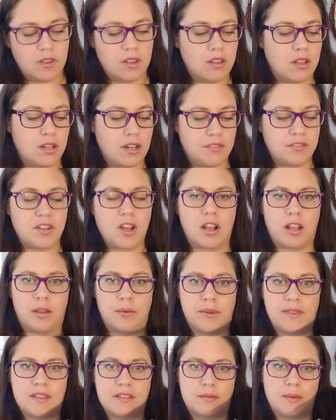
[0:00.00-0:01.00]
enough talking
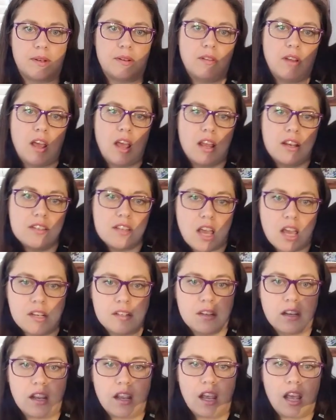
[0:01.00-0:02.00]
with this one. Done.